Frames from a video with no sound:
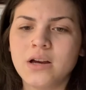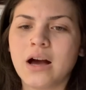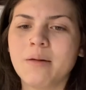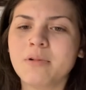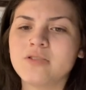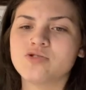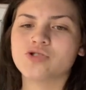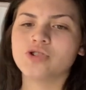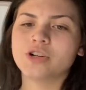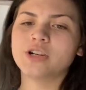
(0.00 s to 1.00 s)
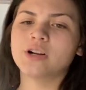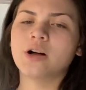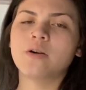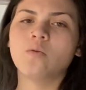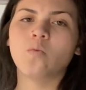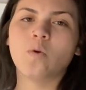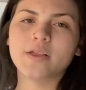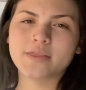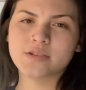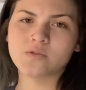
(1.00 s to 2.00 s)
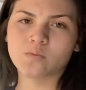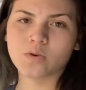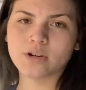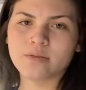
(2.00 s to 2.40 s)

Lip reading: I'm not sure what this word